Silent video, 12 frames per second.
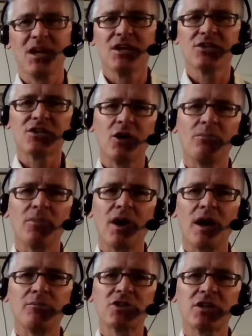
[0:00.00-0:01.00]
so
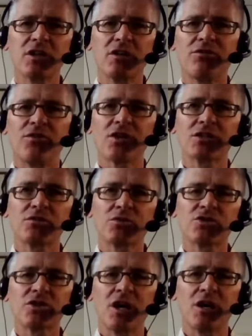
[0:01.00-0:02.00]
I'm just going to first of all
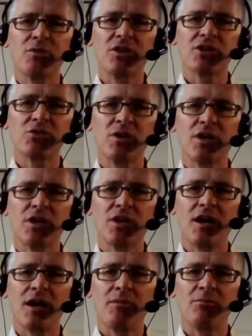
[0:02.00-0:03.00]
start with this one.
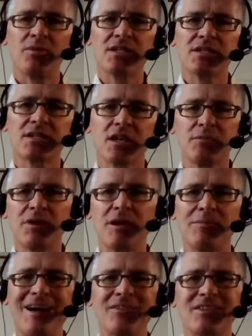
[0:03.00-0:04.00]
Um, this is going to be
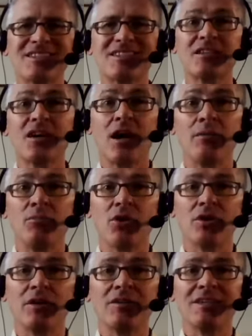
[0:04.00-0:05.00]
about the SIRE
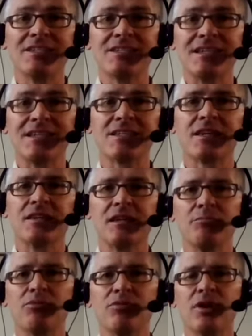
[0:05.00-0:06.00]
model, and this is the
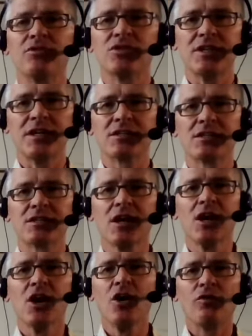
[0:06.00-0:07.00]
process
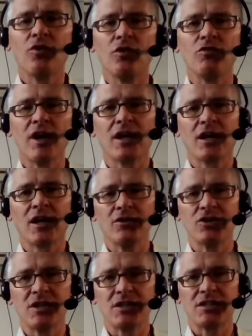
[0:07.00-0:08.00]
for running a
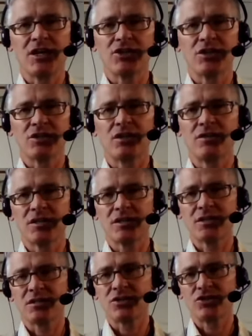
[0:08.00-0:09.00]
coaching session. So this
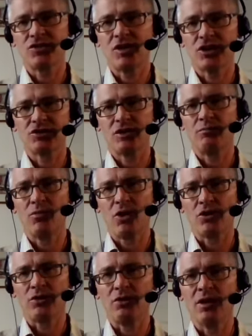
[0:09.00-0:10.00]
is the structure and the
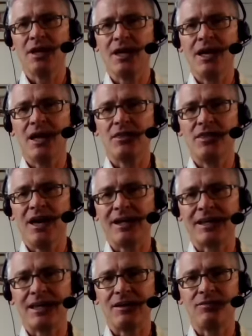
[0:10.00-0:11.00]
model that
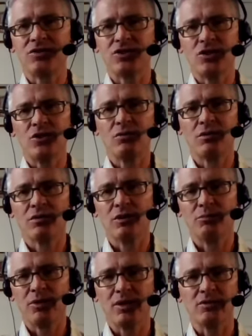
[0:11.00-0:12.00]
gives you the
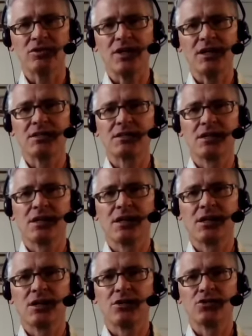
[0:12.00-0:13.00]
process
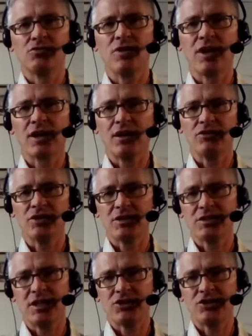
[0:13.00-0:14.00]
to run a coaching
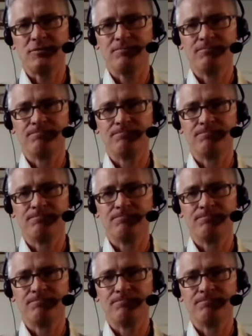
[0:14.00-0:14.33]
session.